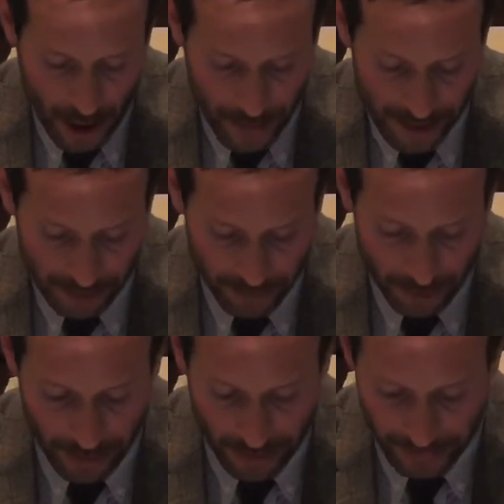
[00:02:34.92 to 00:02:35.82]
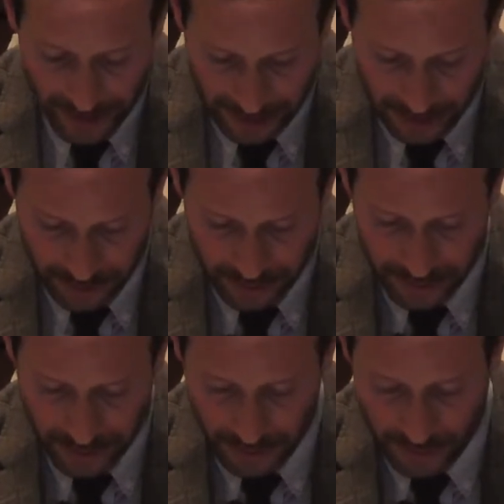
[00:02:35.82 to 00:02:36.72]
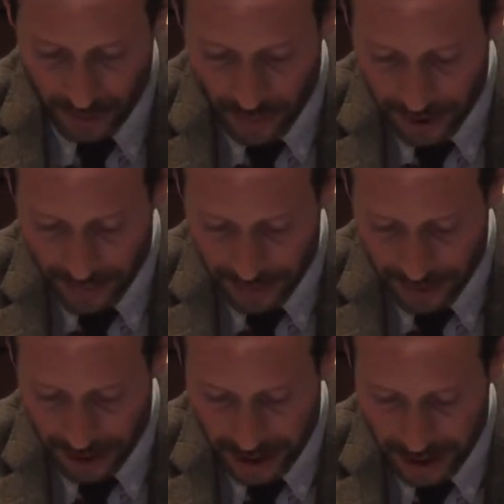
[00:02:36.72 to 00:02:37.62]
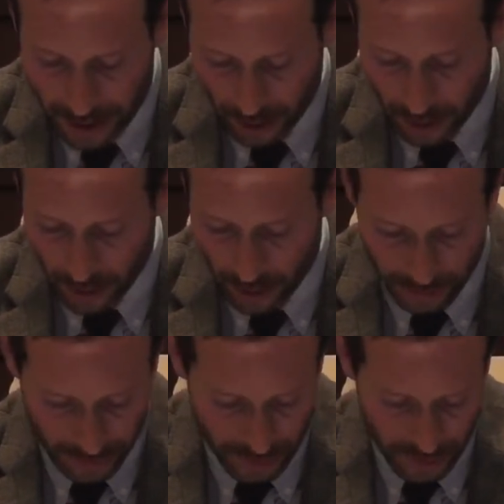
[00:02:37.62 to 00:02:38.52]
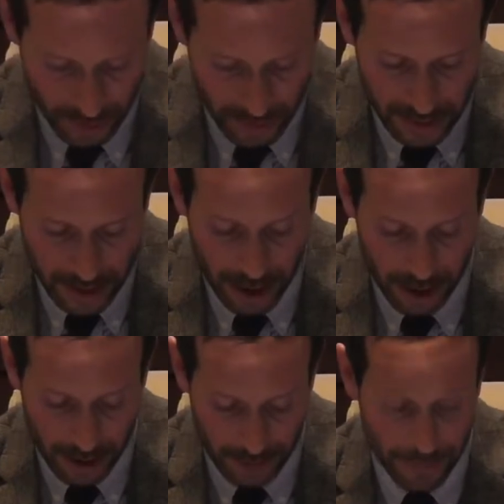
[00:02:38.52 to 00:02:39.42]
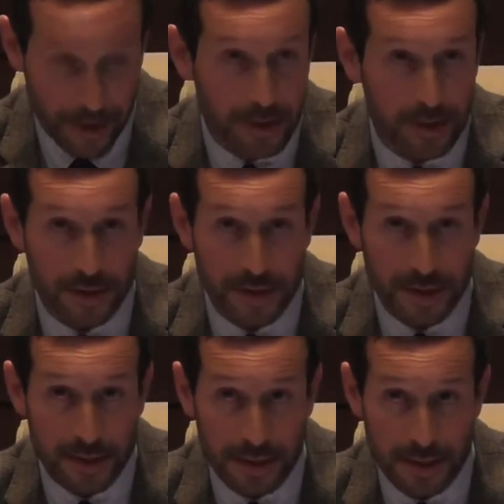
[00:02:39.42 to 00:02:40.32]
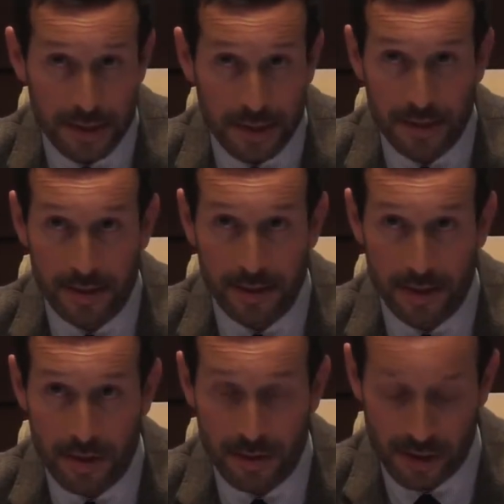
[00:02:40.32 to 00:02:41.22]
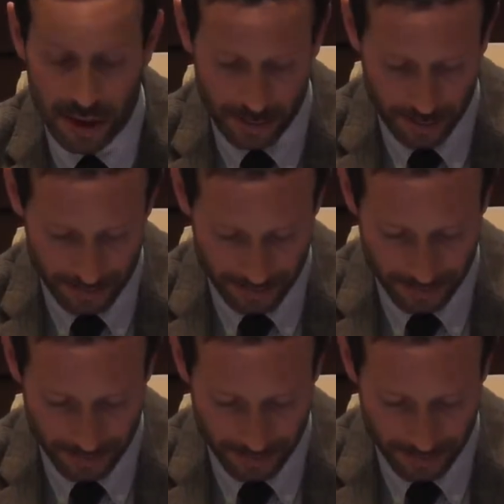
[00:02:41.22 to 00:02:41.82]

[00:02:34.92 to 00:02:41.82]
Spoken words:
Apart from other factors, the relevant legal cornerstones are the deceased citizenship,